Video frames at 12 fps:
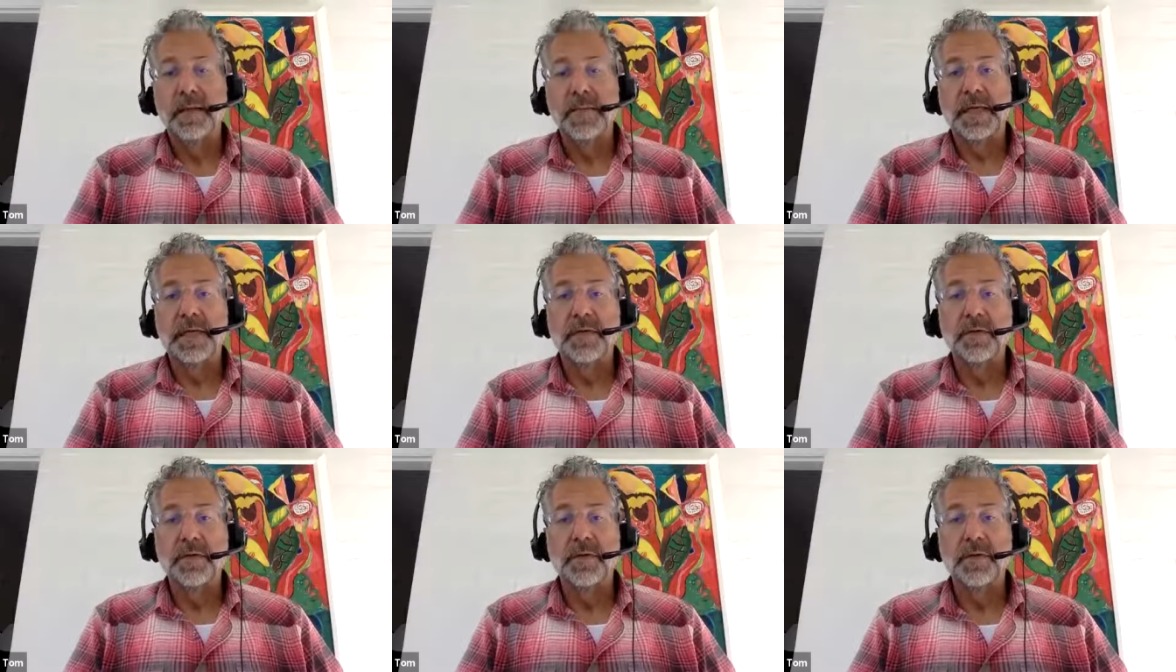I mean,
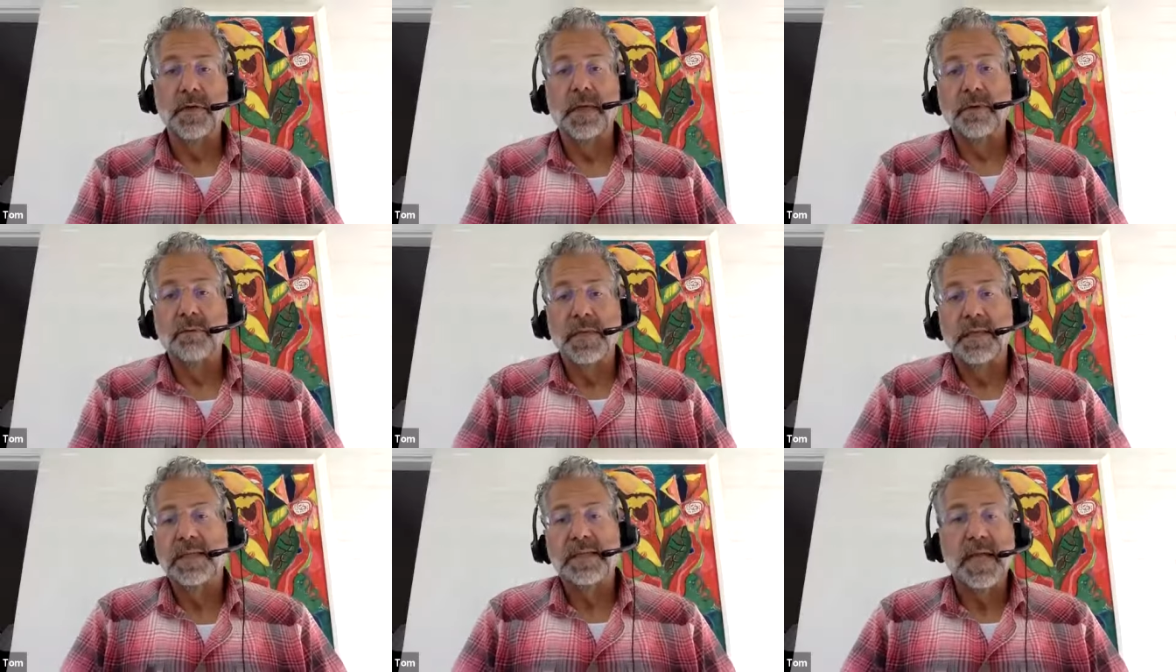either you're in
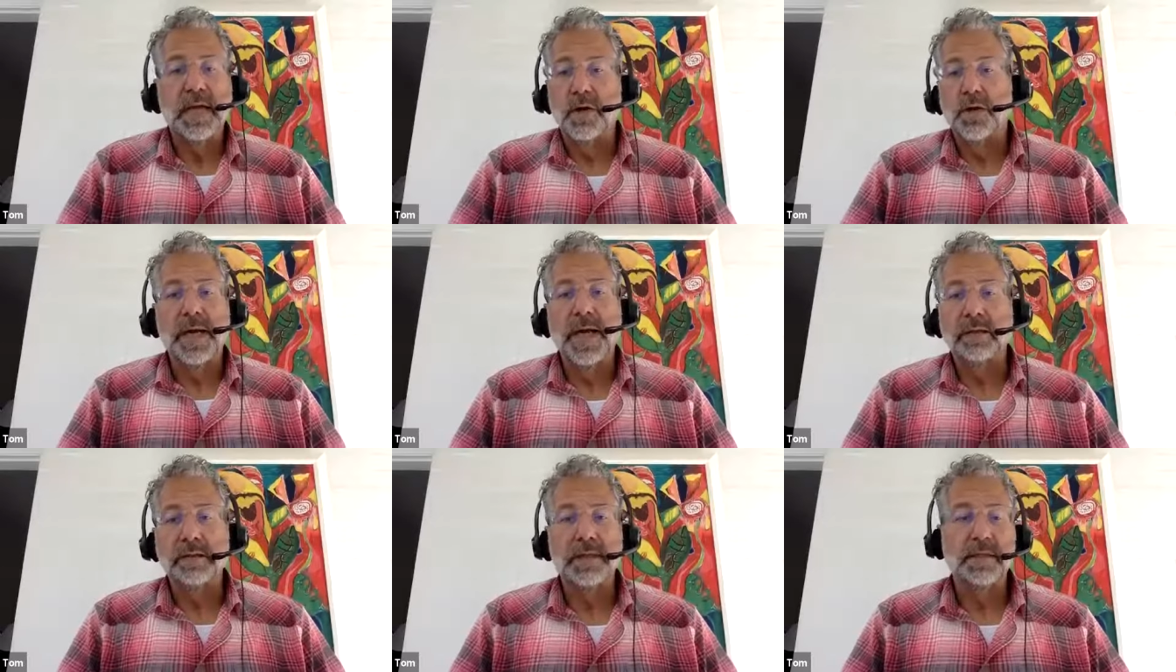these kind of
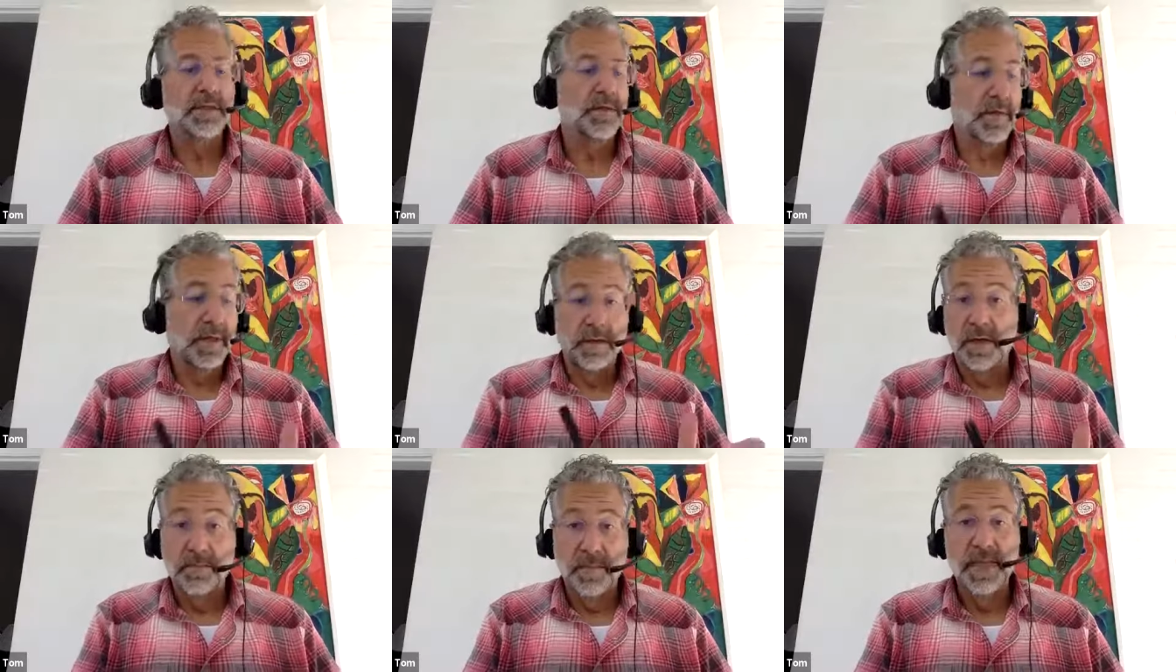earnout deals, you either
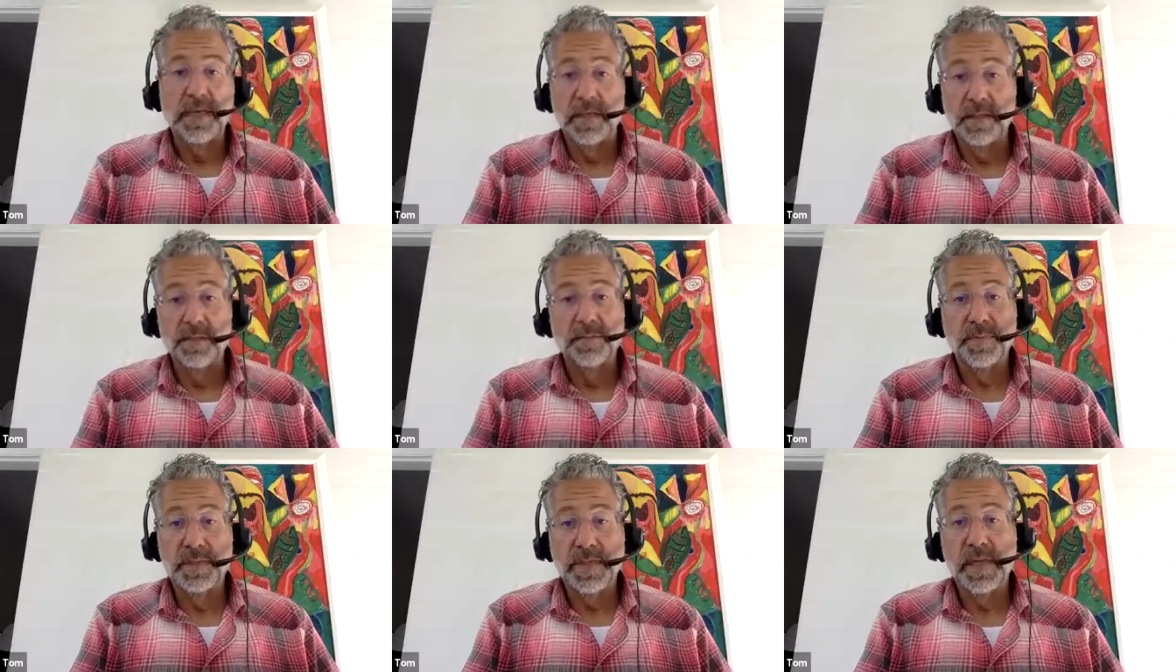commit 100%
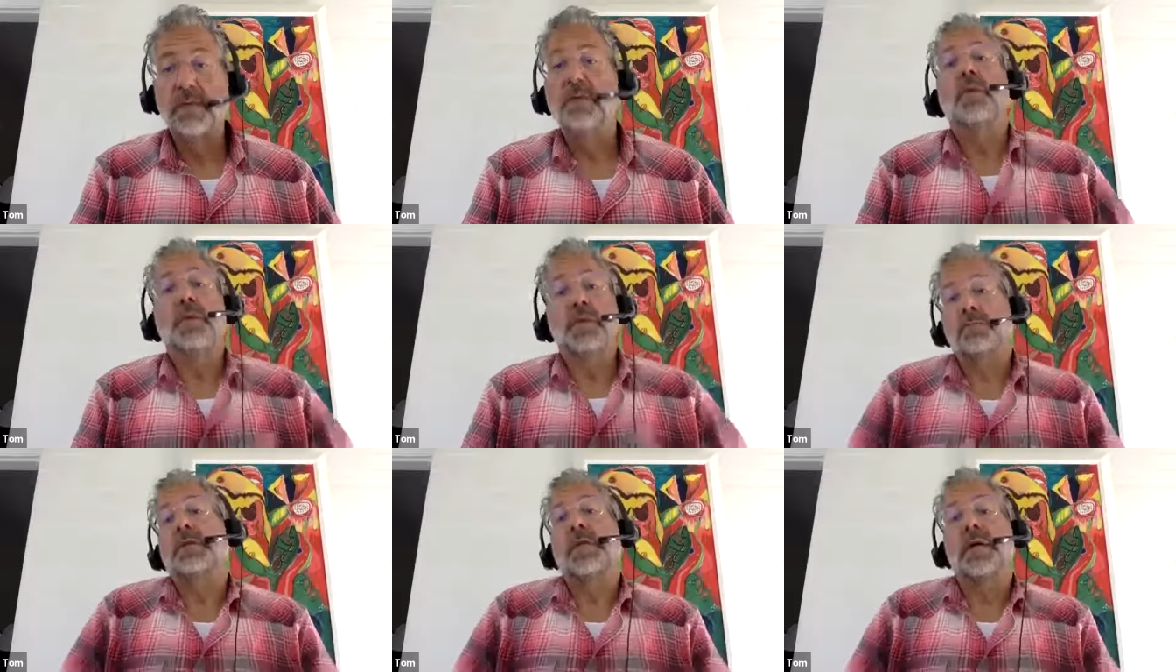or you
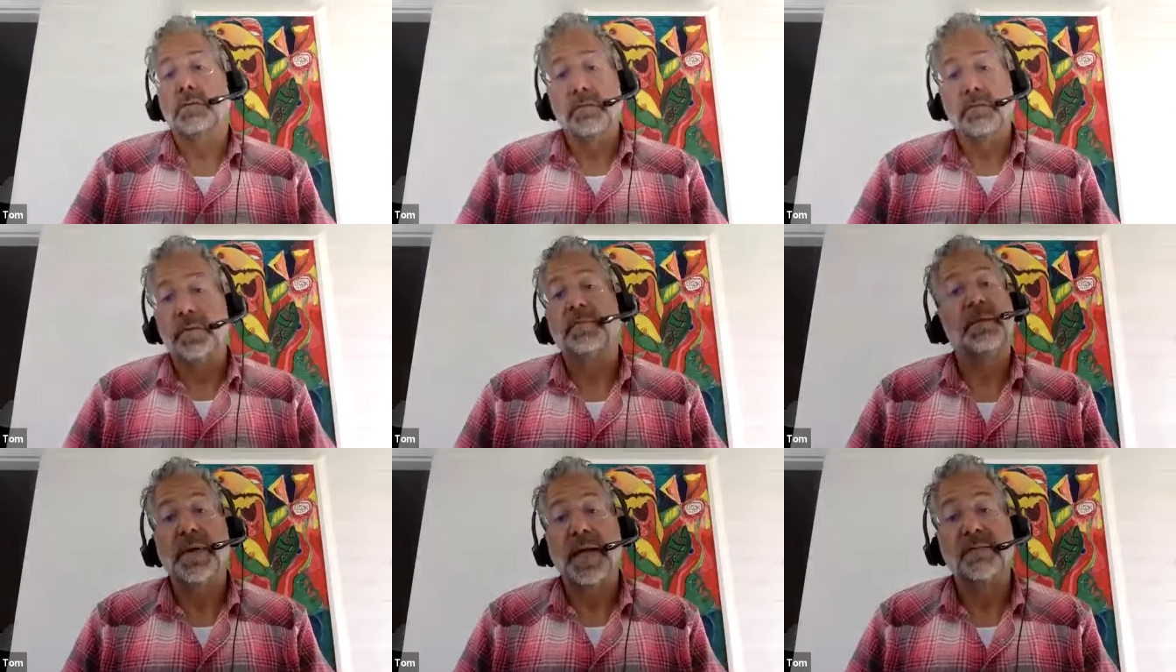don't, would
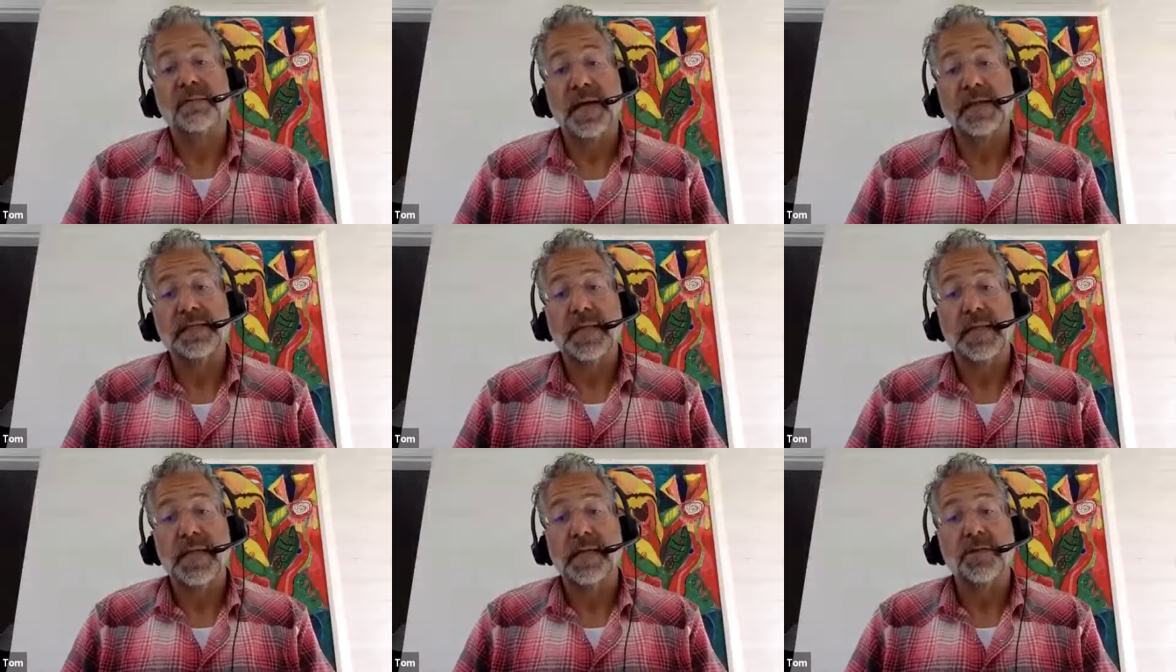be my advice to
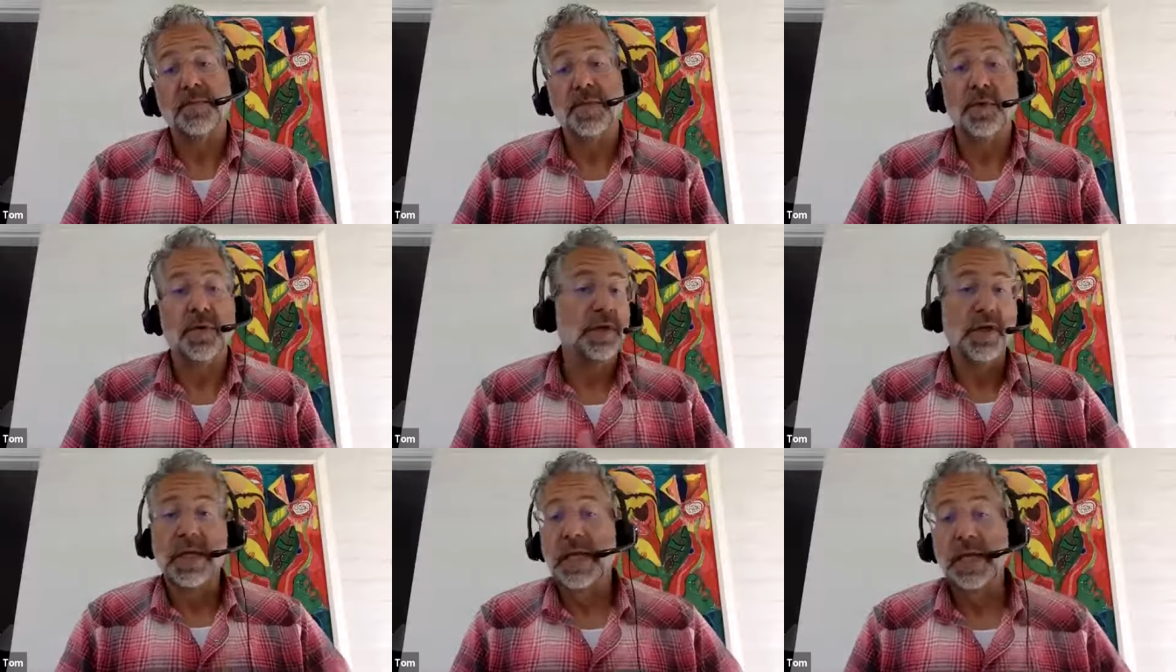the entrepreneur. And
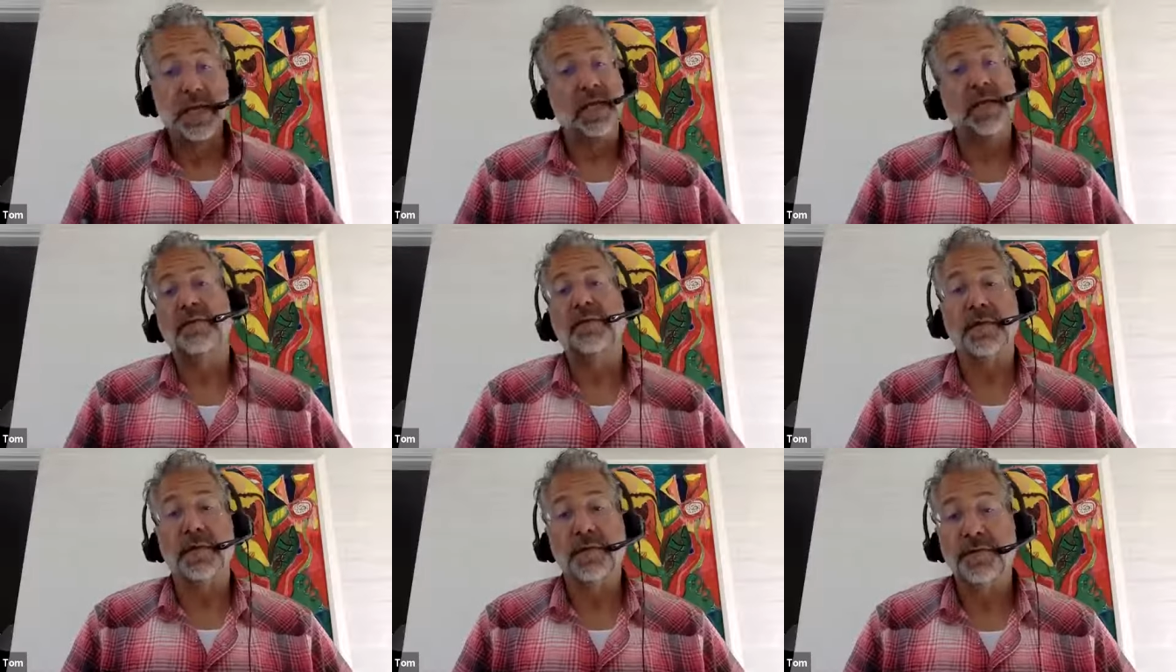you can't have
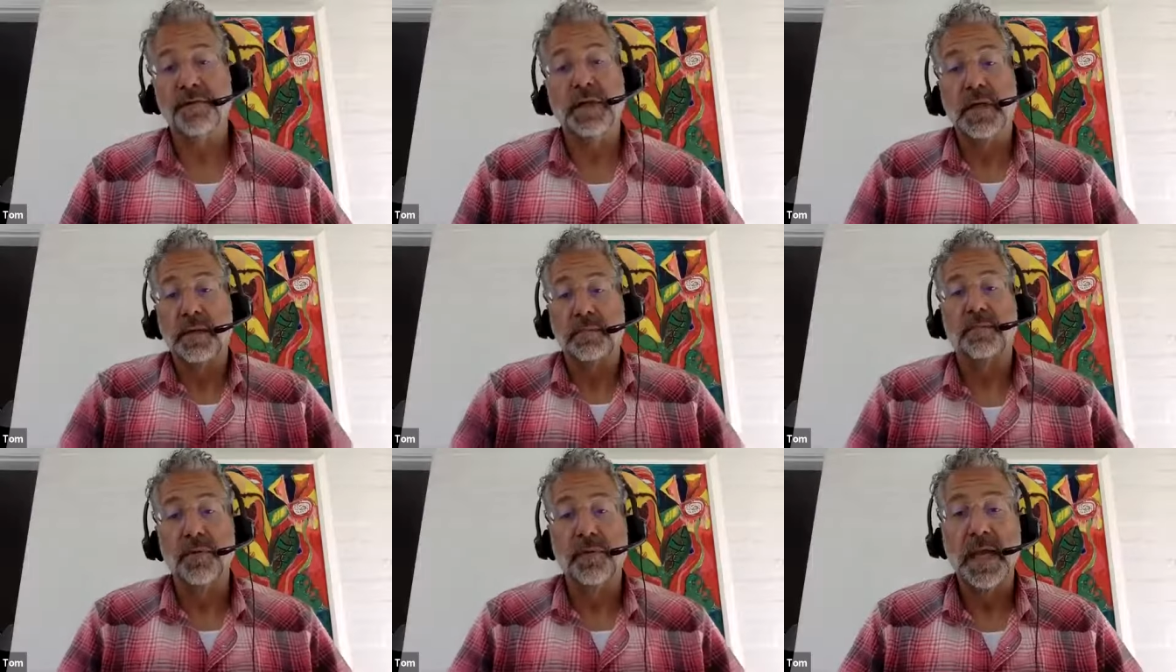a foot in
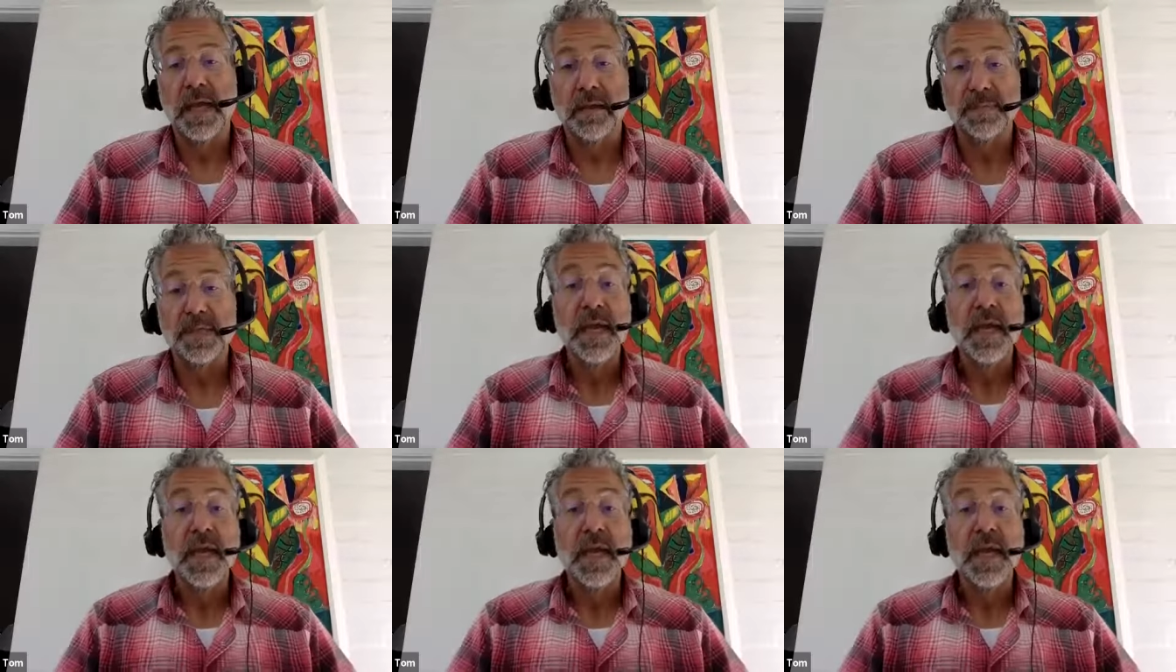both camps.